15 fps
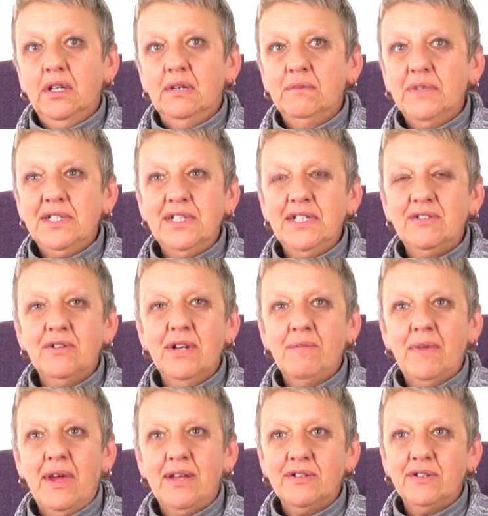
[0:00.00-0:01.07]
My sister hit
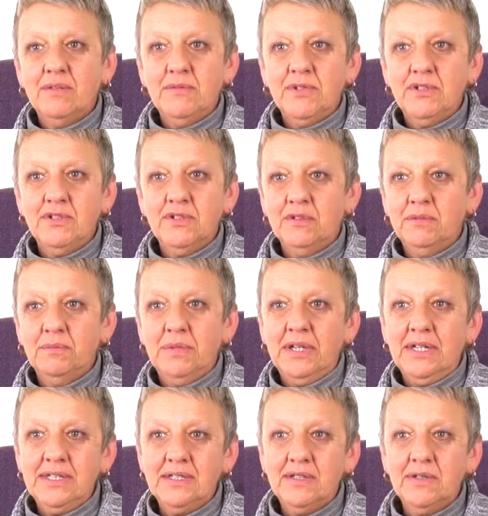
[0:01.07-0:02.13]
me and told me to shut up and
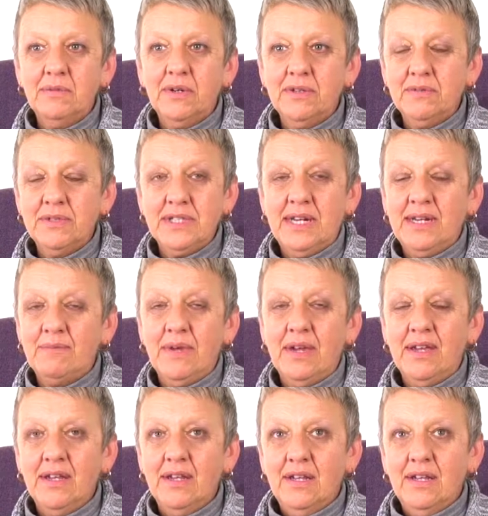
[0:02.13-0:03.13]
listen to what they were telling me.